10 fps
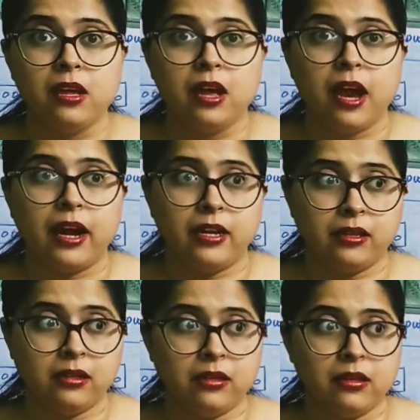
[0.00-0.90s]
and
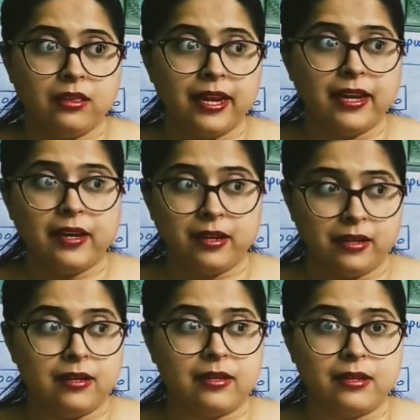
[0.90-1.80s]
in the late
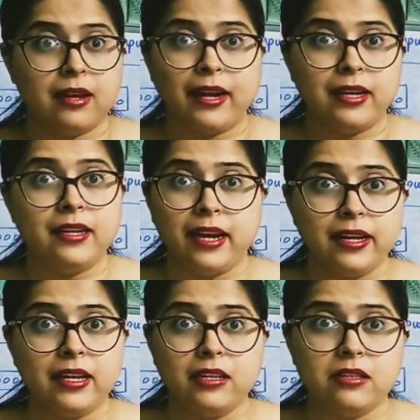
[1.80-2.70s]

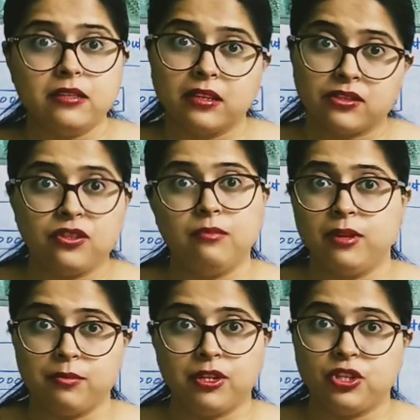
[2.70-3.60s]
1980s 16-bit
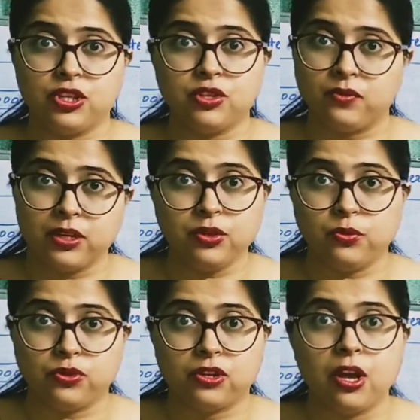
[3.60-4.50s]
machines were
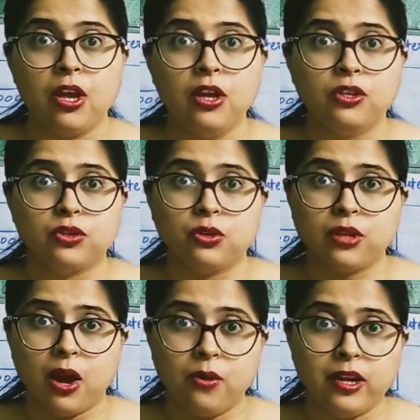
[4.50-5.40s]
used. So
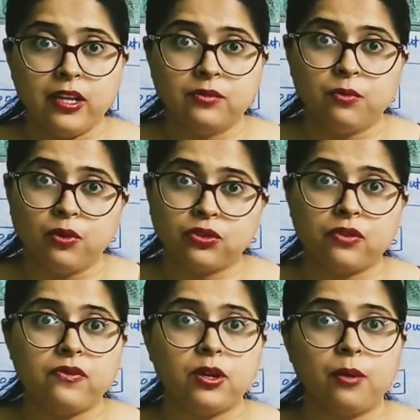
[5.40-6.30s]
nowadays most
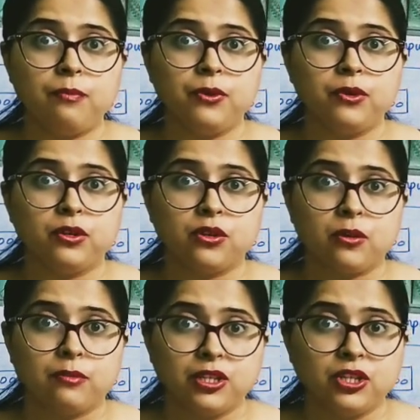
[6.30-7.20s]
of the computers or
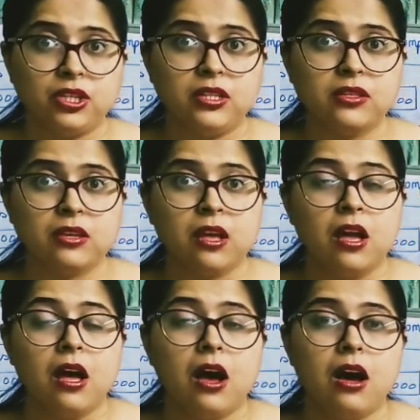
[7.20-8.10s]
machines
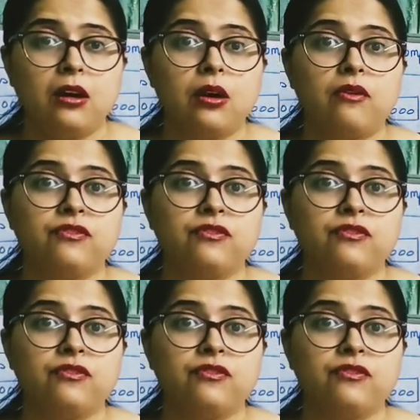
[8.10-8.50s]
are of